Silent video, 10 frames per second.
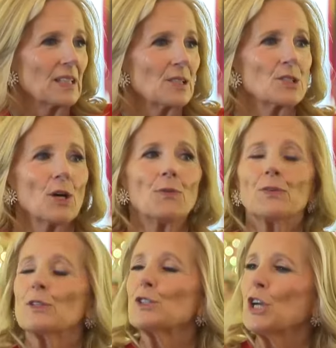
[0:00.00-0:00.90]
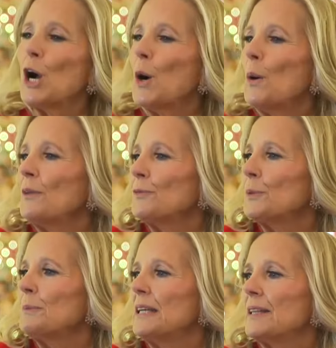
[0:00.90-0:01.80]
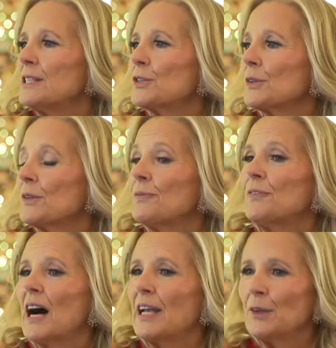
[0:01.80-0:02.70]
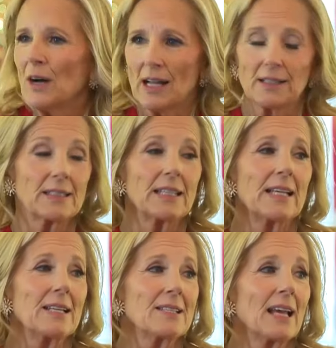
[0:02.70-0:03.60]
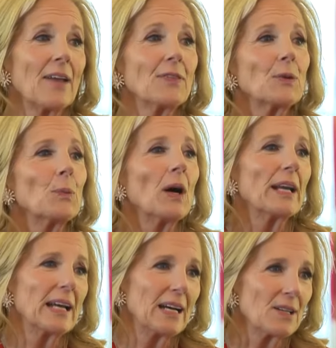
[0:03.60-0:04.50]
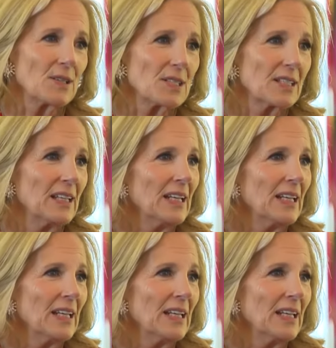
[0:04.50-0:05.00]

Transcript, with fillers: So for Joe and for me, these are the final holidays at the White House.